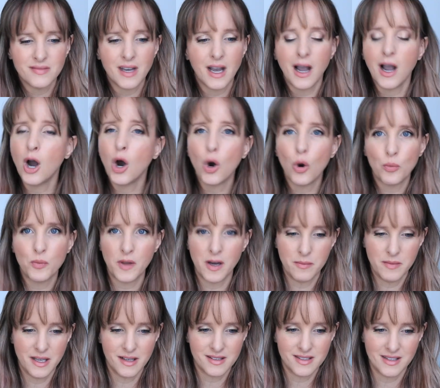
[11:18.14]
I hope
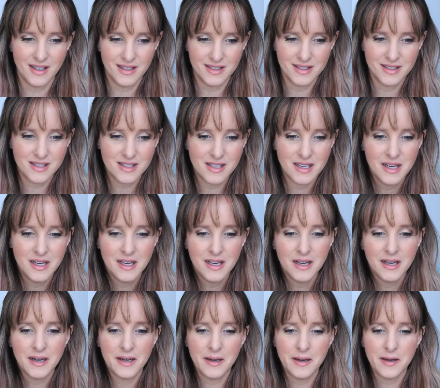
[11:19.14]
that makes sense.
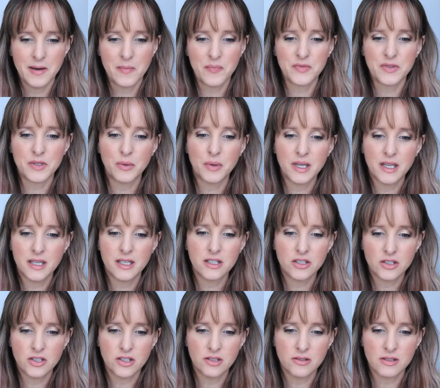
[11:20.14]
So when I
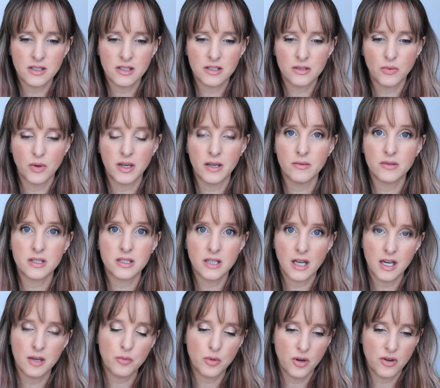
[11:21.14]
introduced this one, it was
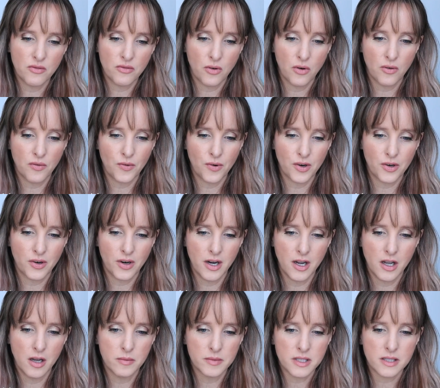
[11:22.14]
9.44
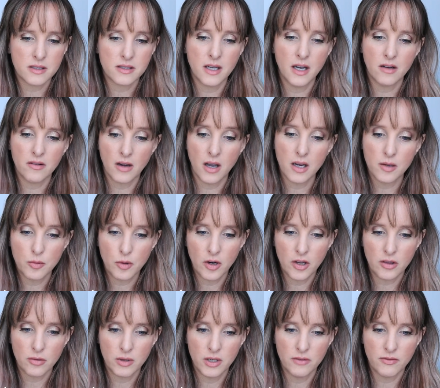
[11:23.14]
grams. It's now
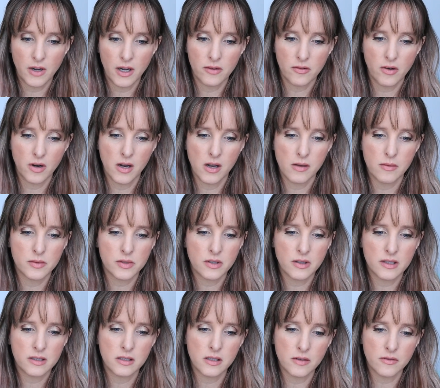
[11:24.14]
9.35 grams. So
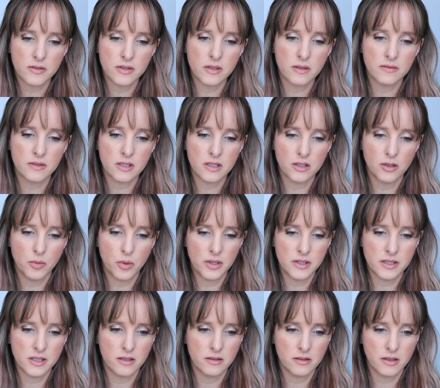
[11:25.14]
that's a difference of
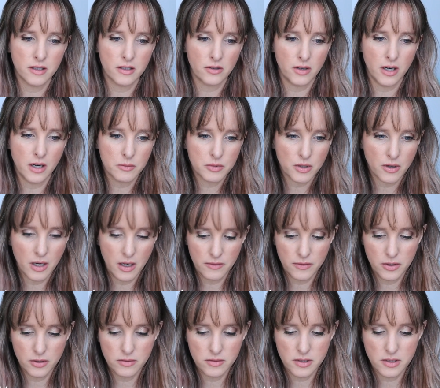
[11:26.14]
0.09 grams. So I've
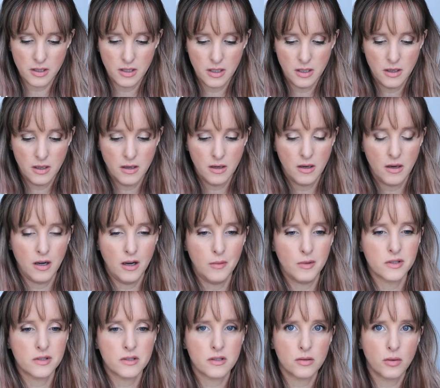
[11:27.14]
used
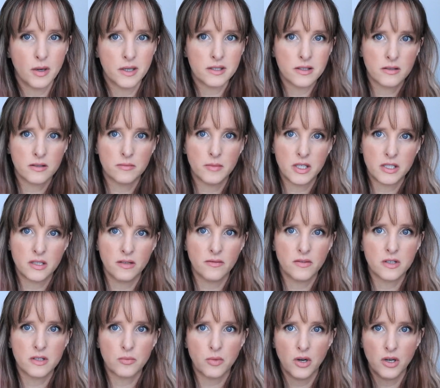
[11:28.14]
almost twice as much of
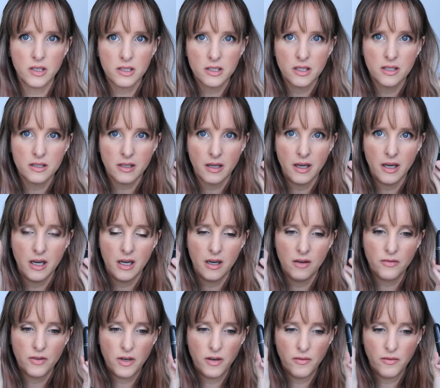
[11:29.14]
this product as I
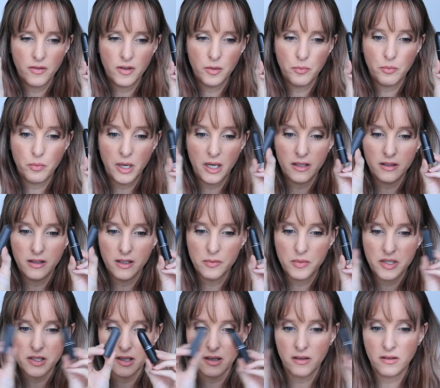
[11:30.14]
have of the Bite
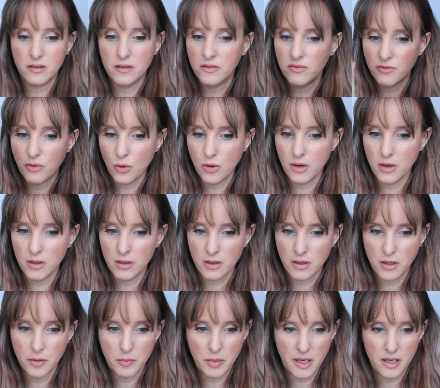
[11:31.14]
lipstick for
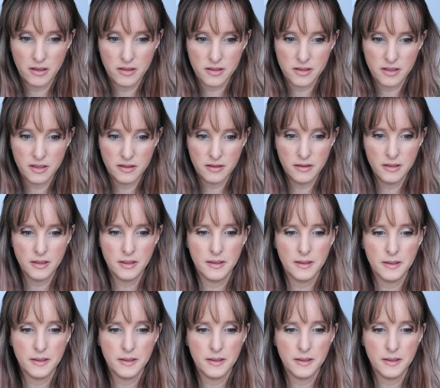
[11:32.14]
comparison.